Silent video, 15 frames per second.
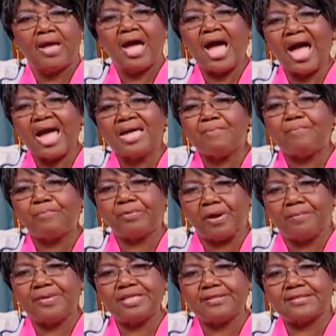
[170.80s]
I
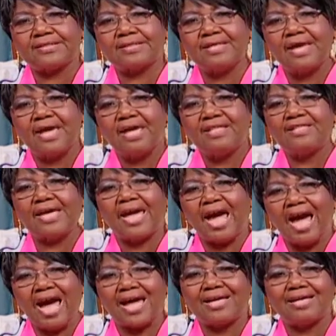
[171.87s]
promise the
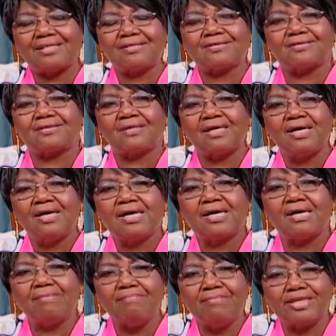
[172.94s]
highest
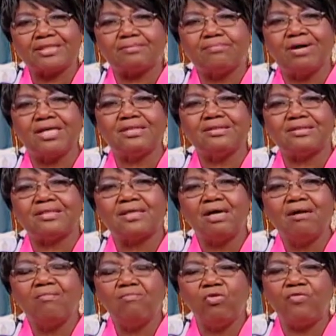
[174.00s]
commitment
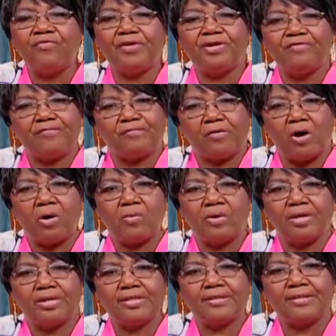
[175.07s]
moving
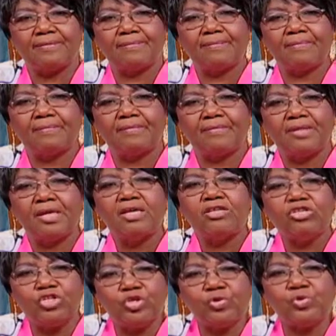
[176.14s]
forward.
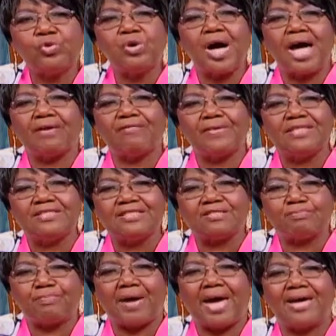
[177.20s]
You have
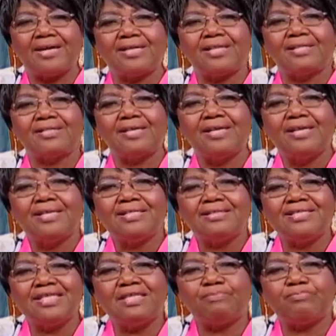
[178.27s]
inspired
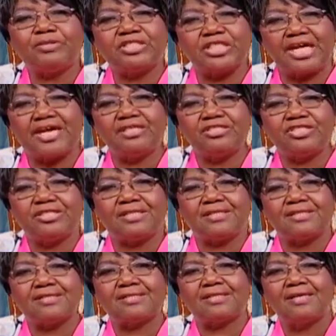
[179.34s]
deep
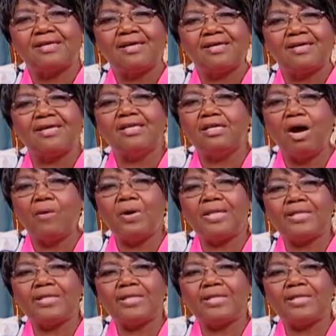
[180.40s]
changes in our